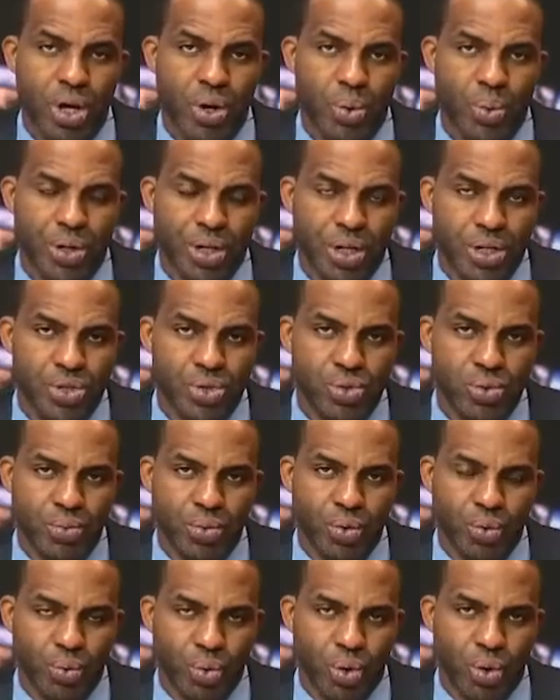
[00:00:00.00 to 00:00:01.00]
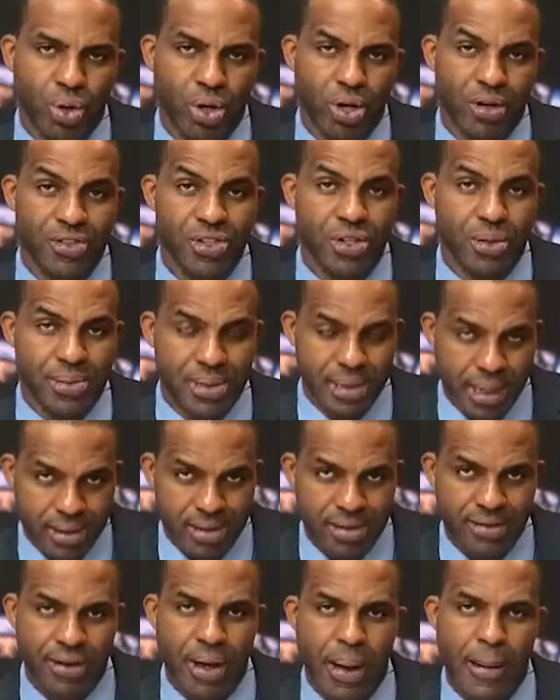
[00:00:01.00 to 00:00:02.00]
when he assumed the role of
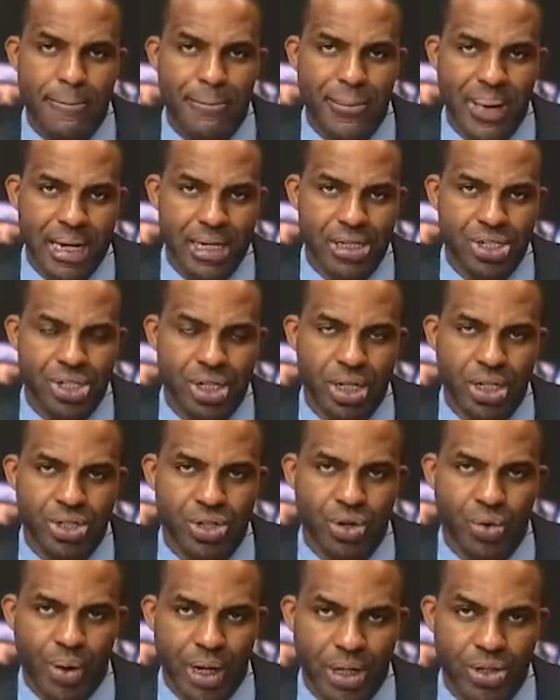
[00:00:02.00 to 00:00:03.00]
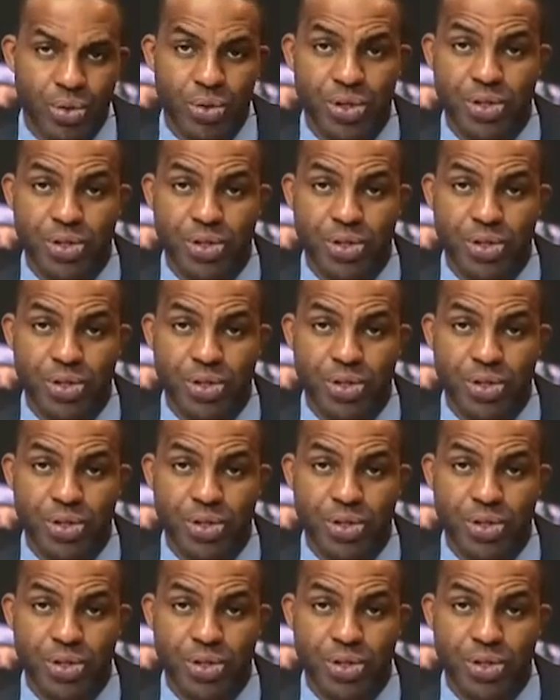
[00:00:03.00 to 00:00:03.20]
Substantive Managing Director.